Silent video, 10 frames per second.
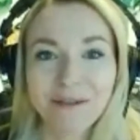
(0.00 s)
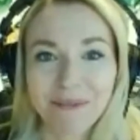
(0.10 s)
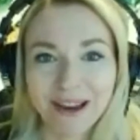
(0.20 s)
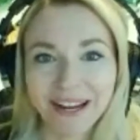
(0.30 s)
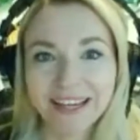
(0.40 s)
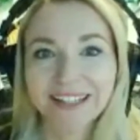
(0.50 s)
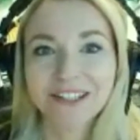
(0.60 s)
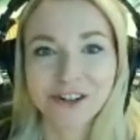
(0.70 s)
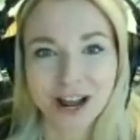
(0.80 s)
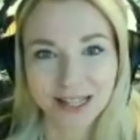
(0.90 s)
the American
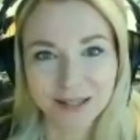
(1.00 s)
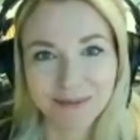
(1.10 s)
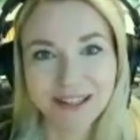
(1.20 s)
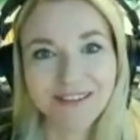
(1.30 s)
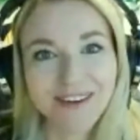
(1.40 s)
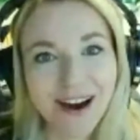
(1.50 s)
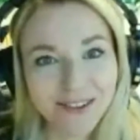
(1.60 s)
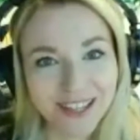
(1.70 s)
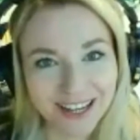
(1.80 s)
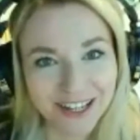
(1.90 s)
Transplant
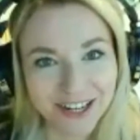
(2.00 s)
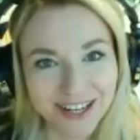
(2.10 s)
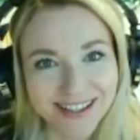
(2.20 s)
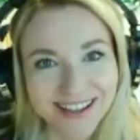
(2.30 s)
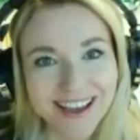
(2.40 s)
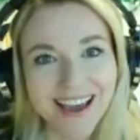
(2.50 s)
Foundation.